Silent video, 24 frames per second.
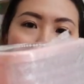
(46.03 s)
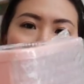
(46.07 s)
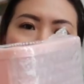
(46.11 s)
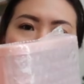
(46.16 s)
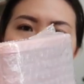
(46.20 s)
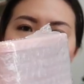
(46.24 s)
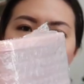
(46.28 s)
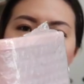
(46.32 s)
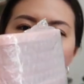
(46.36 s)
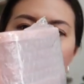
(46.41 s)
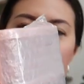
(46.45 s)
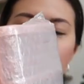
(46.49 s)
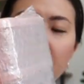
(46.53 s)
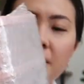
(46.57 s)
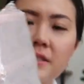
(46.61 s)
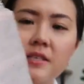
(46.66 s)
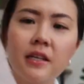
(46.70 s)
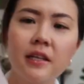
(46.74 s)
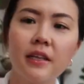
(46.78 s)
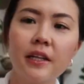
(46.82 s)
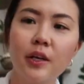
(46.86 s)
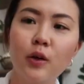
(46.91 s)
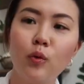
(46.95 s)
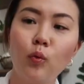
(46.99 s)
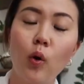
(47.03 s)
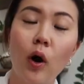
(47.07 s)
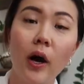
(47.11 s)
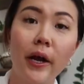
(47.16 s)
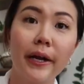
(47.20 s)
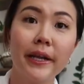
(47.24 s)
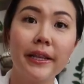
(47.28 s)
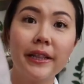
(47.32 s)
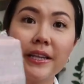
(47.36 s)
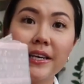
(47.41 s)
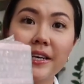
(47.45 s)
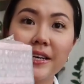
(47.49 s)
I basically
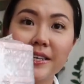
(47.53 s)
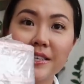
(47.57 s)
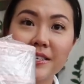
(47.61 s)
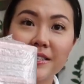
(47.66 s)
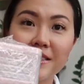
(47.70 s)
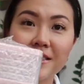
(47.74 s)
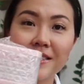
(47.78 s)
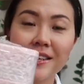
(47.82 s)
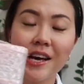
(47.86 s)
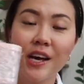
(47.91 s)
wanted this